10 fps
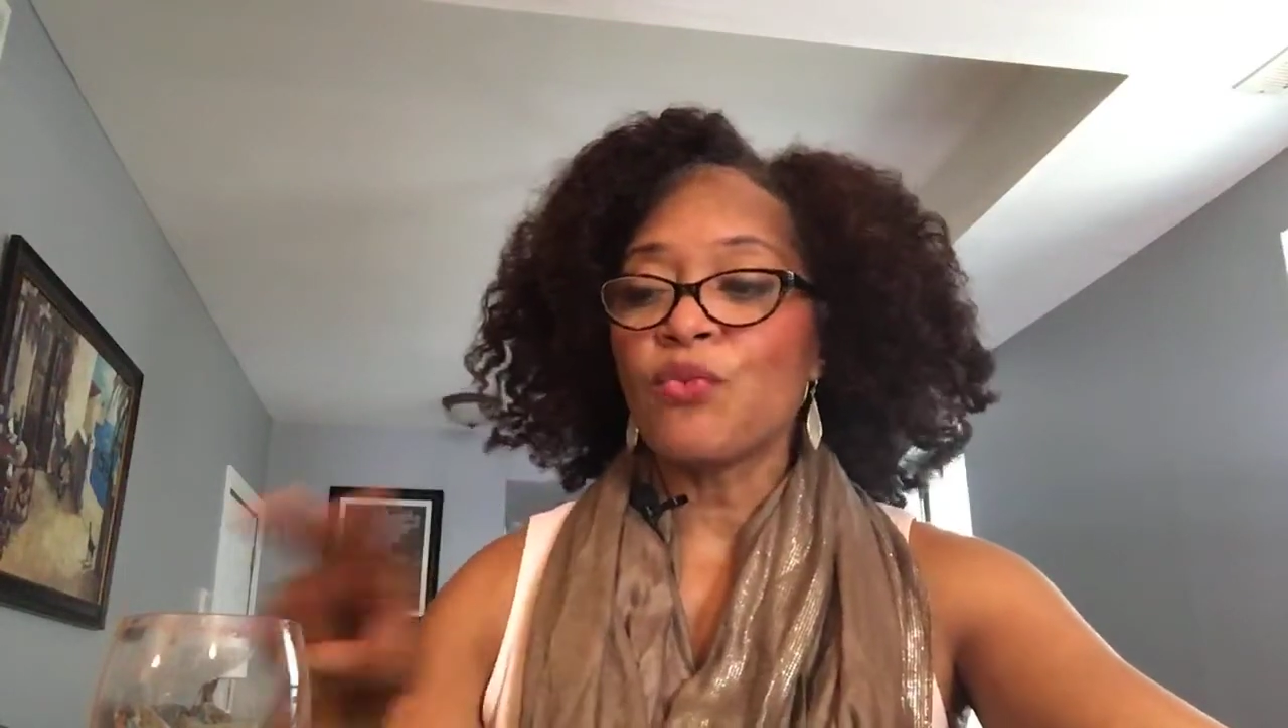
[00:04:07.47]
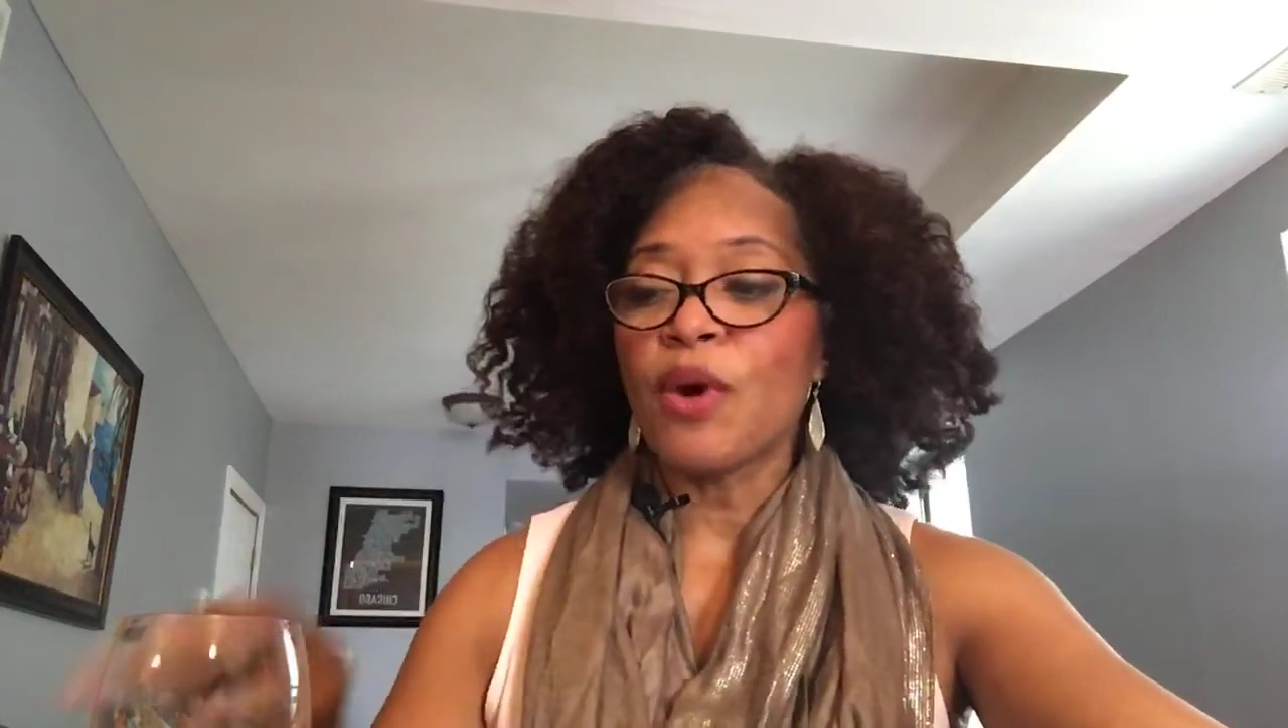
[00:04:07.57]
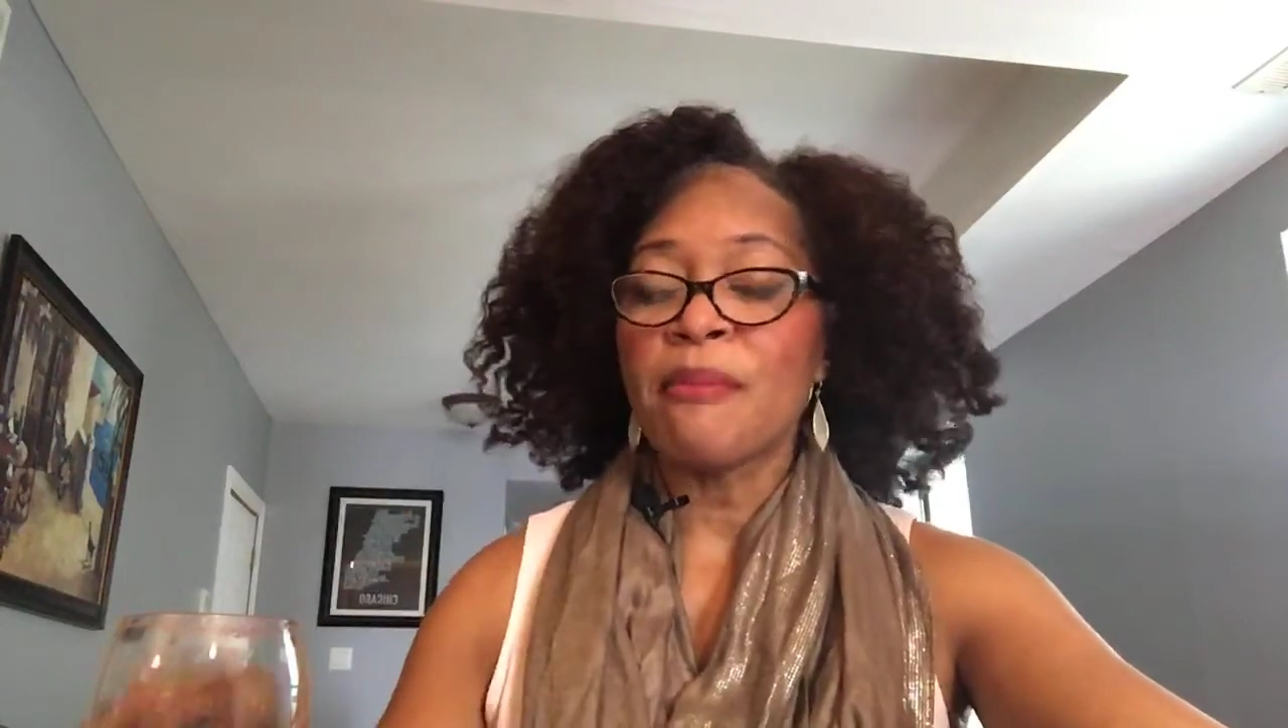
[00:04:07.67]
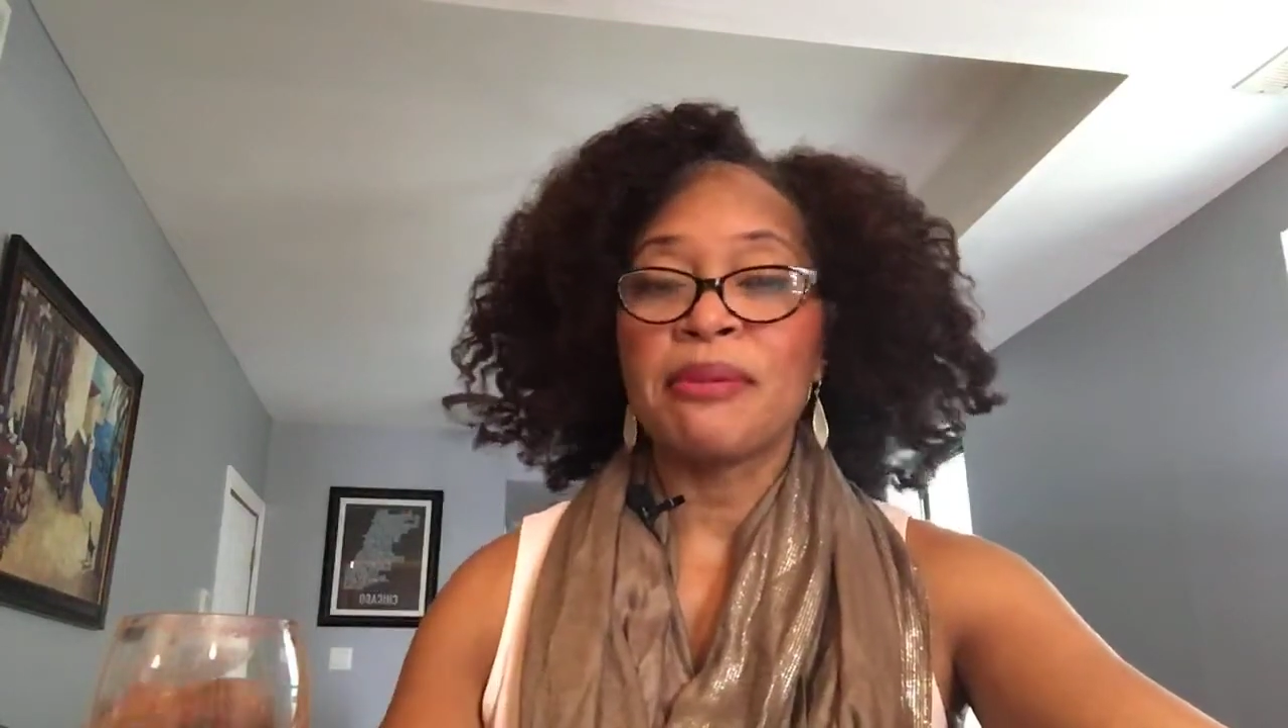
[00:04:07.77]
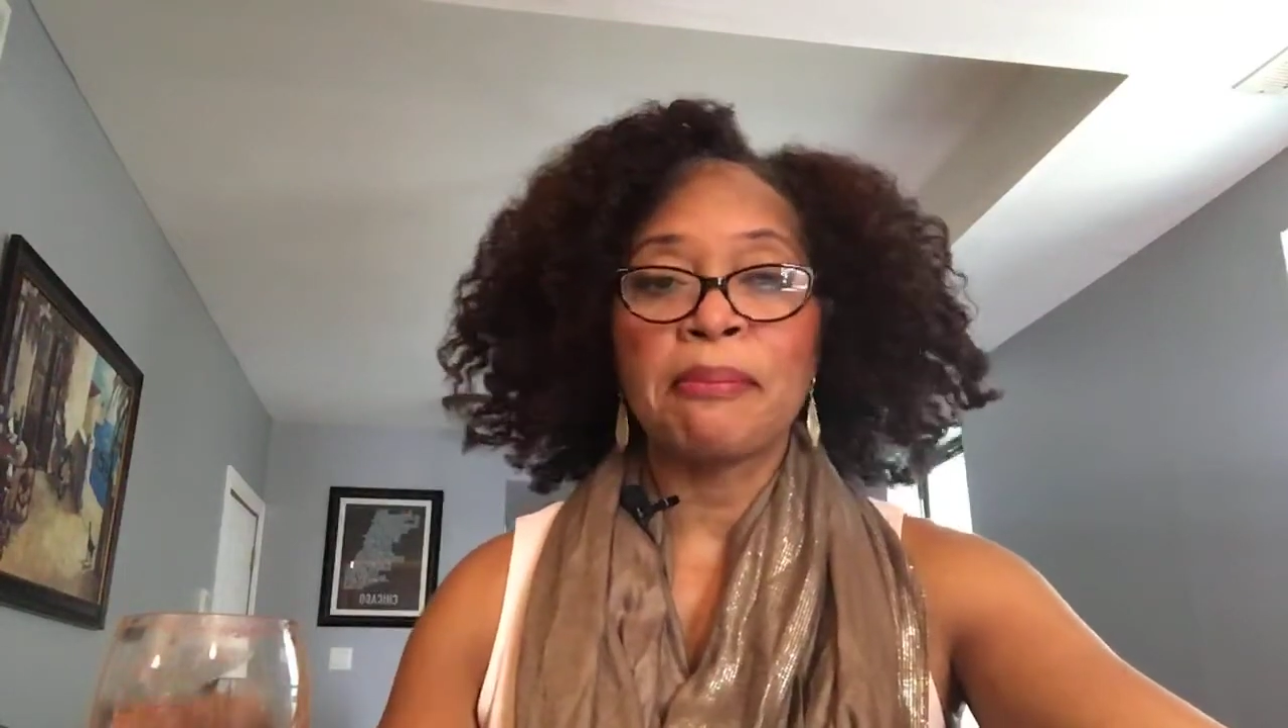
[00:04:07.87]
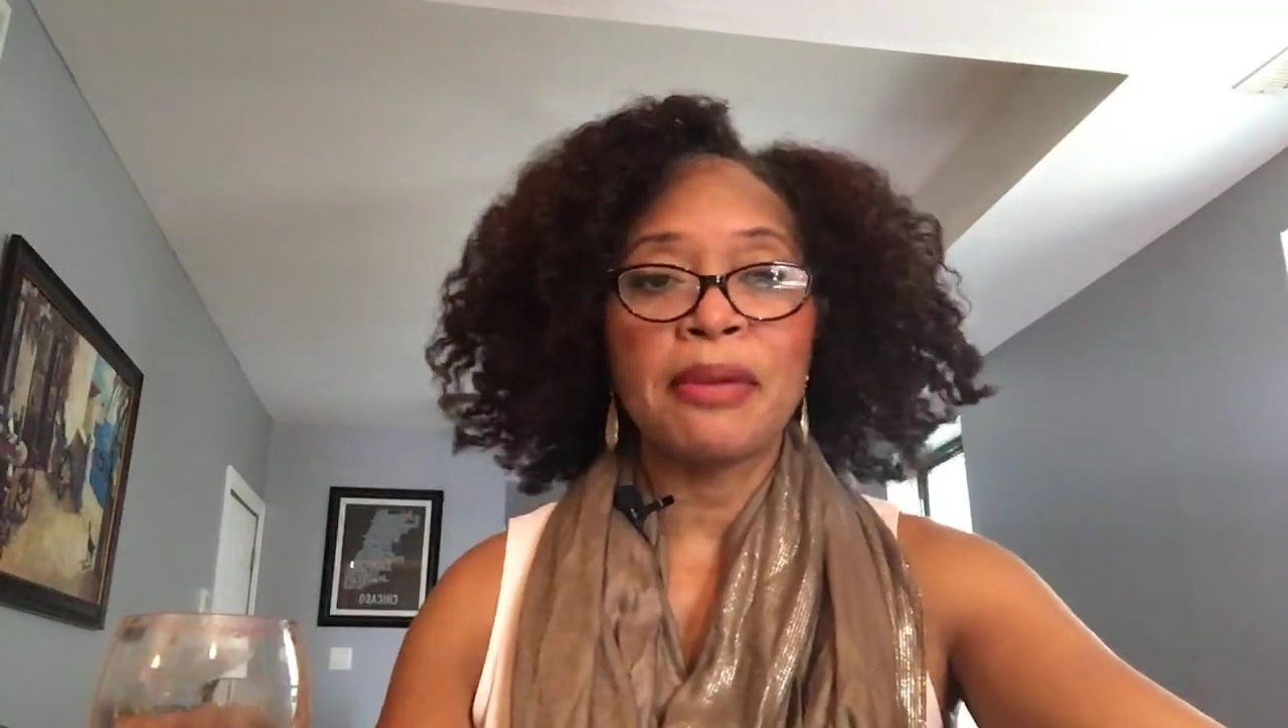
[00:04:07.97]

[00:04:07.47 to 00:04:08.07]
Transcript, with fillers: woman